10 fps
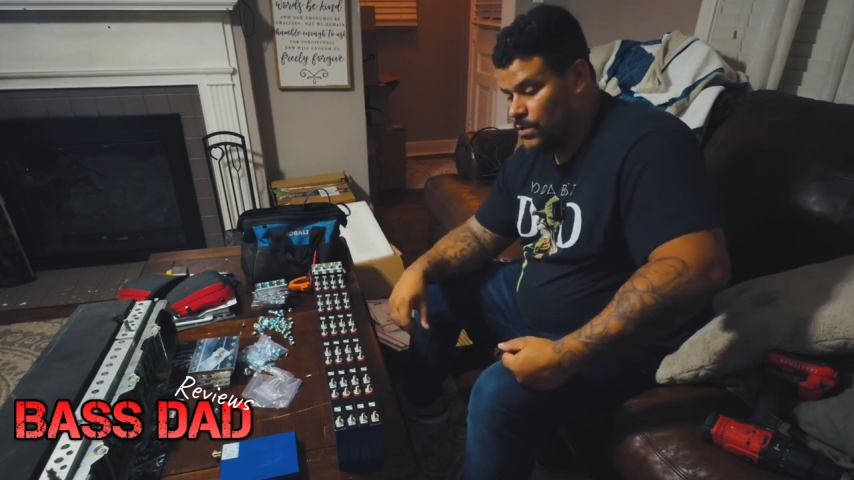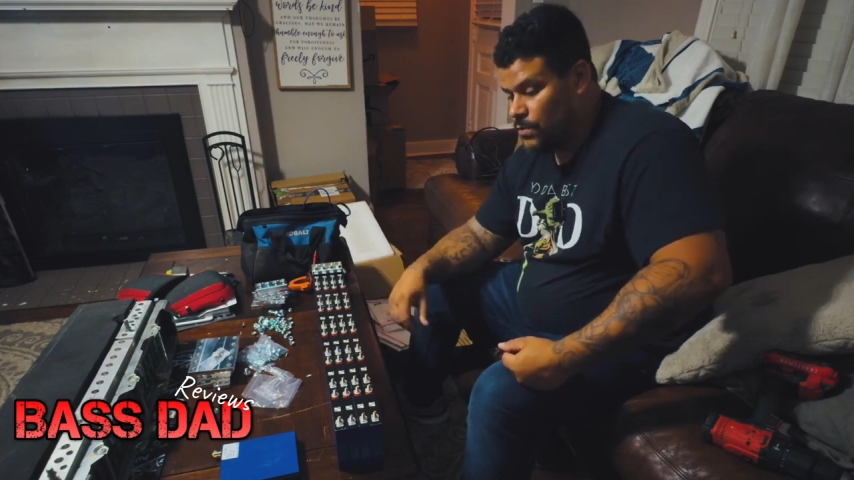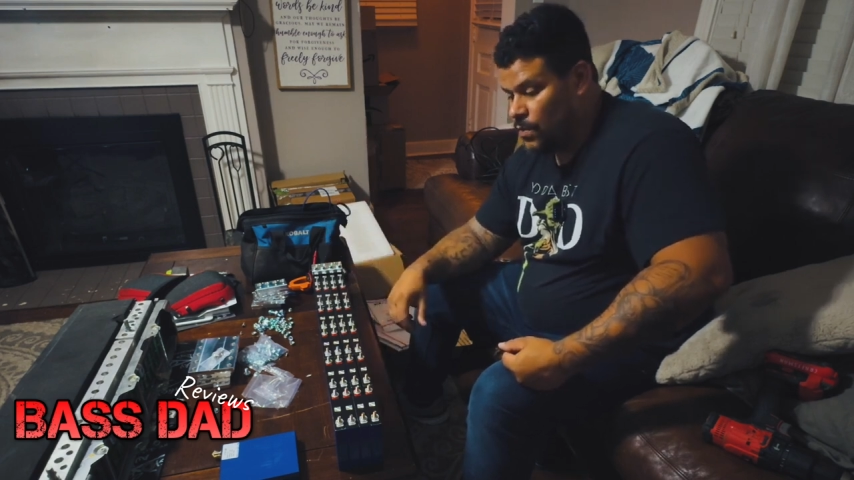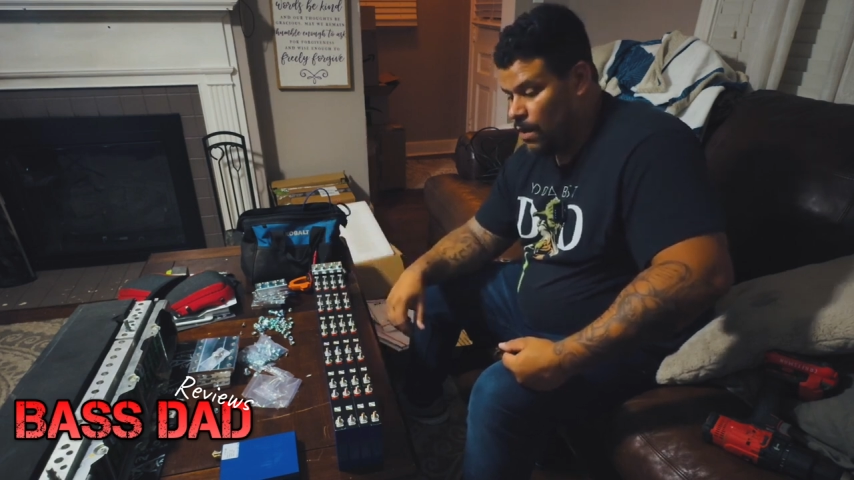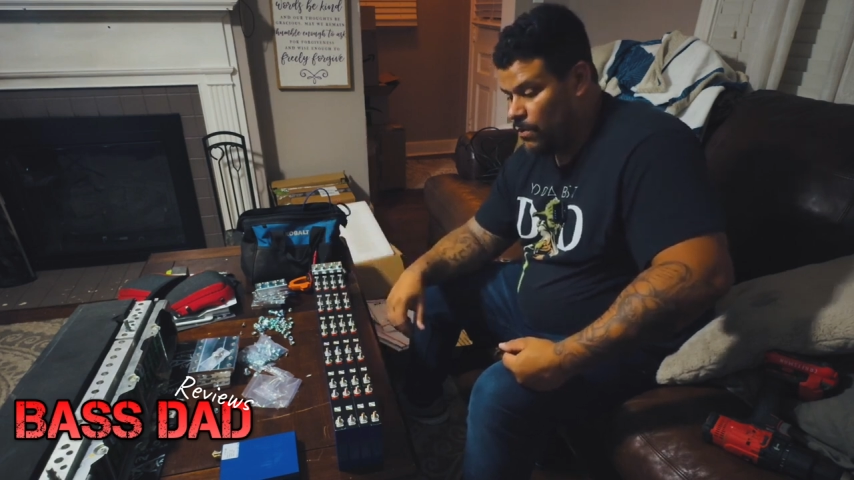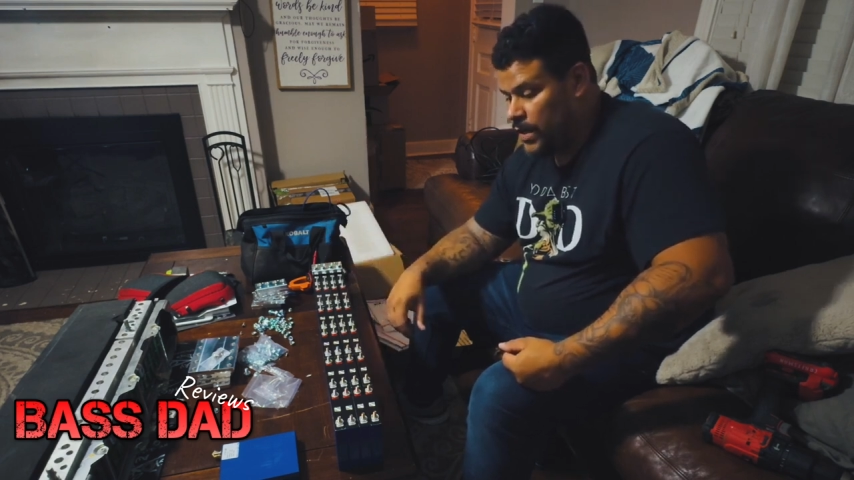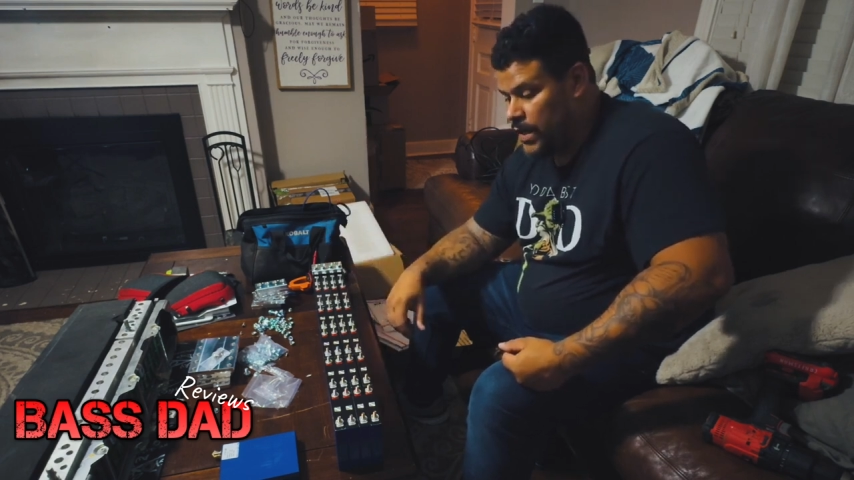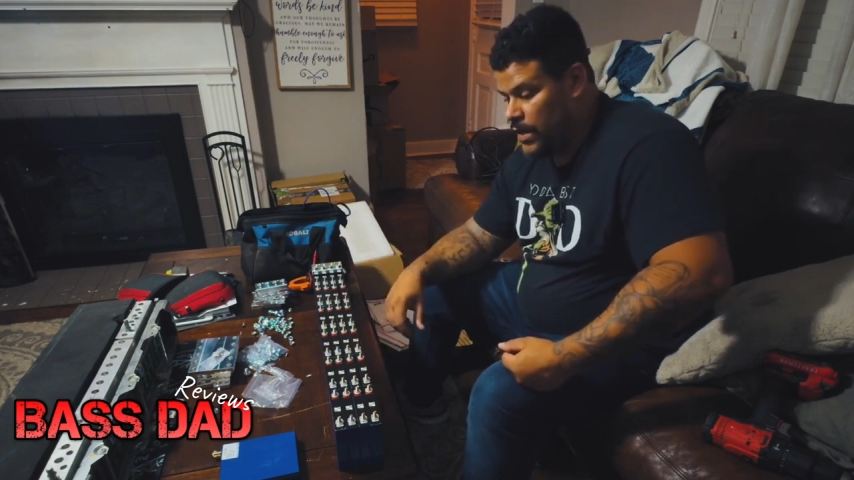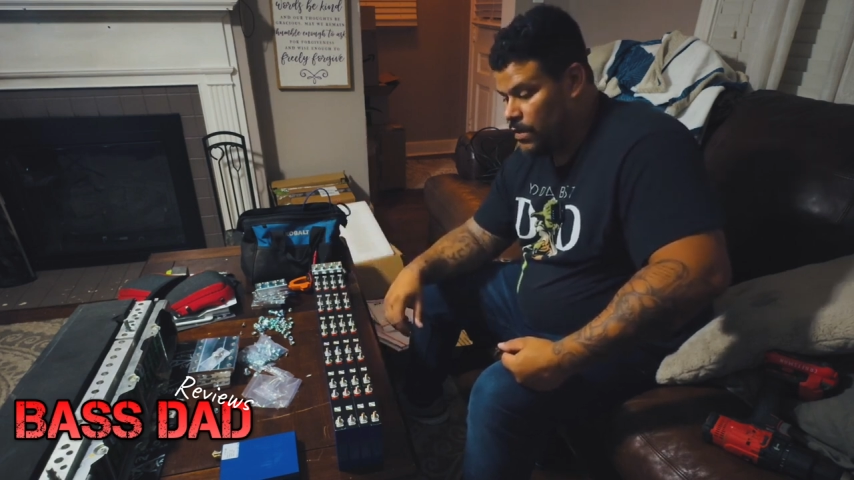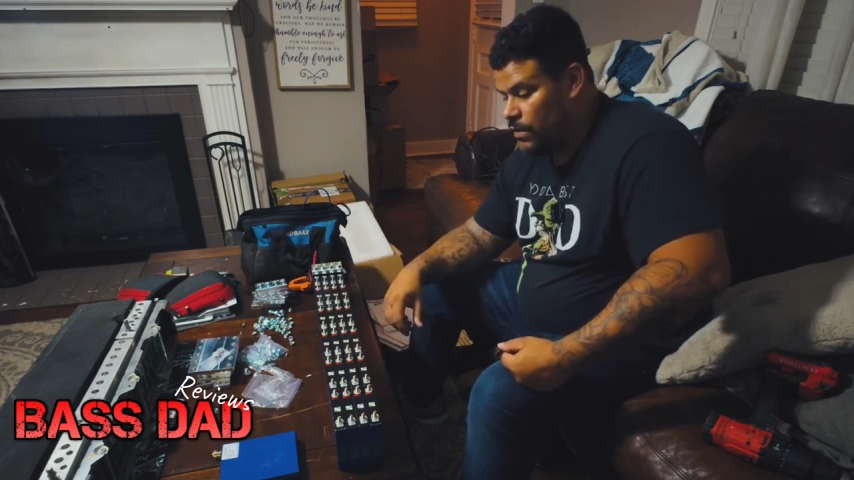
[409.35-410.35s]
to what we're
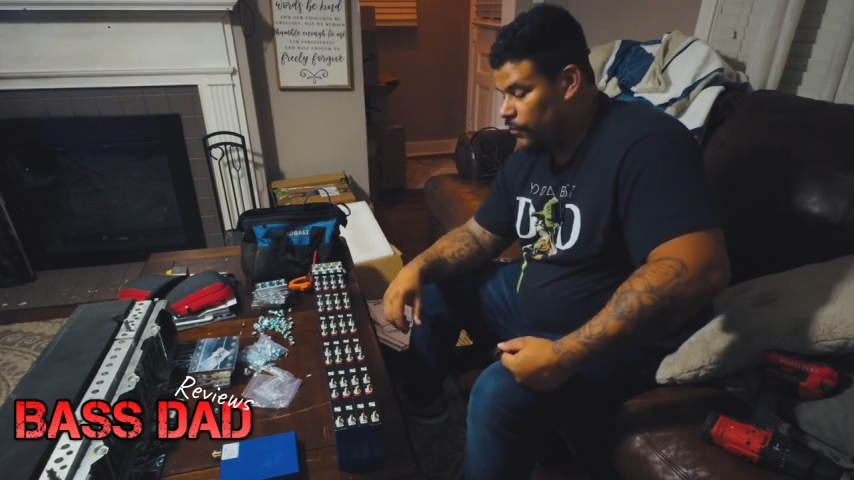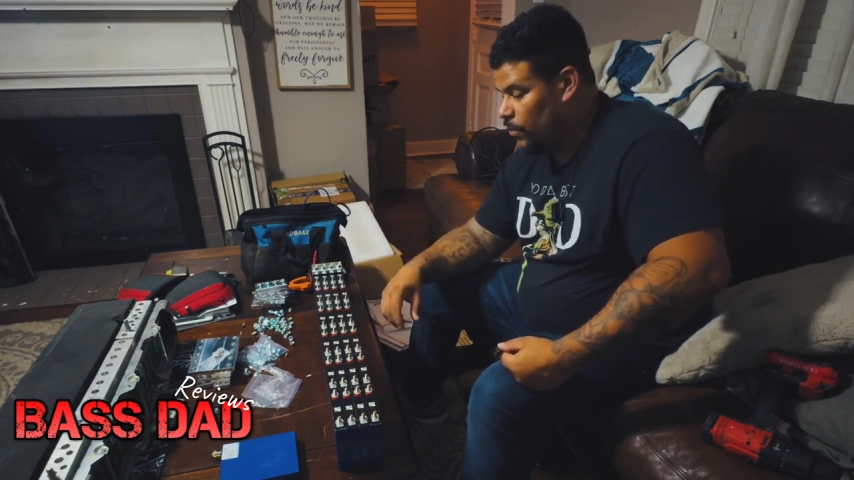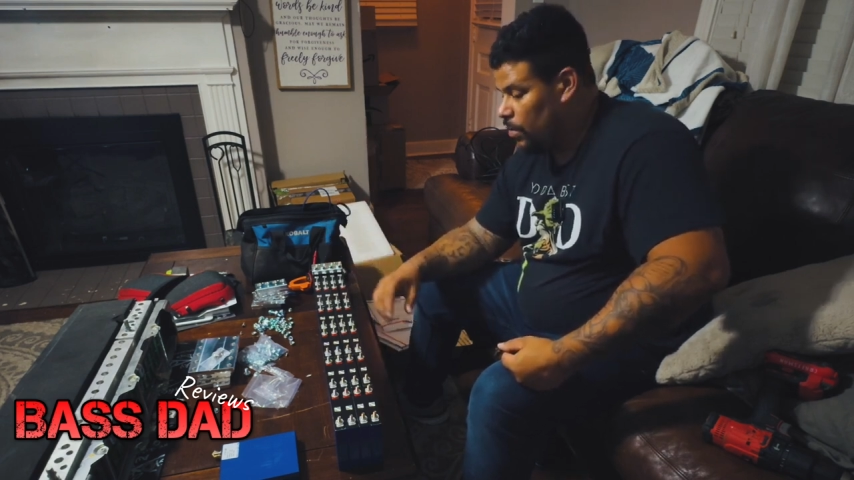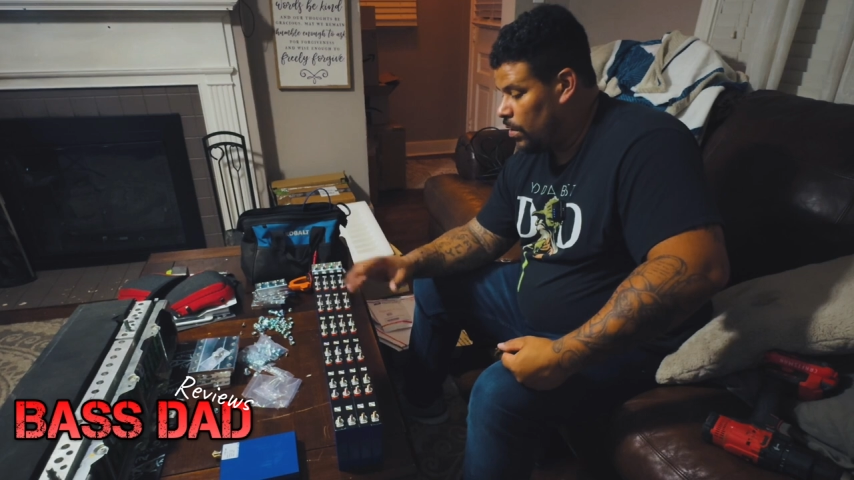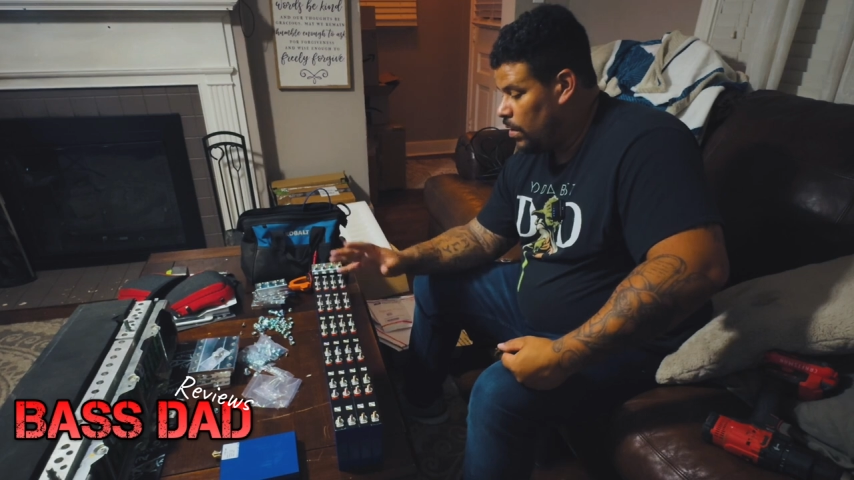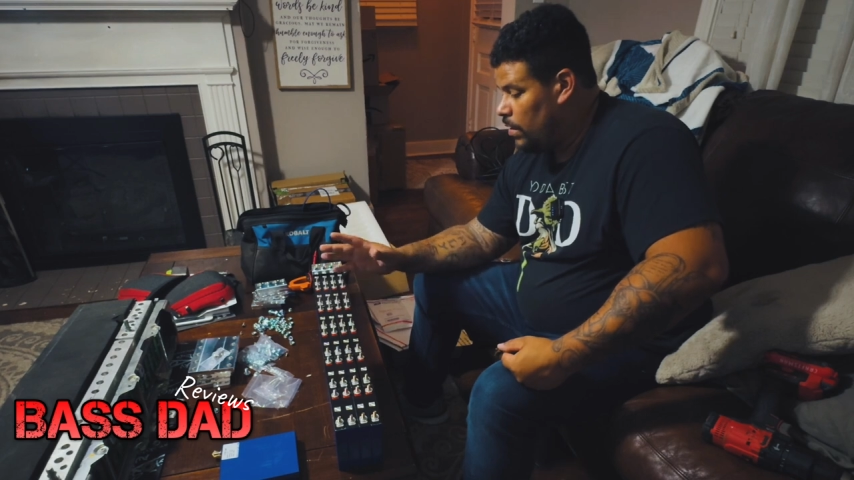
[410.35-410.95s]
here for,